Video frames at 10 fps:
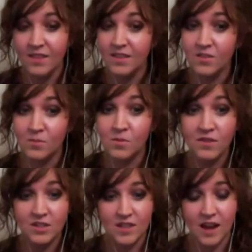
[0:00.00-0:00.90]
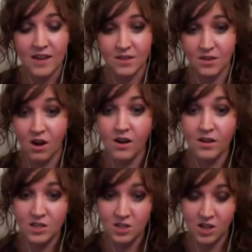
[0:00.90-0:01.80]
this movie just has
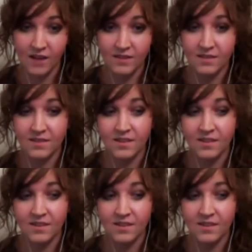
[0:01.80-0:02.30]
long shots.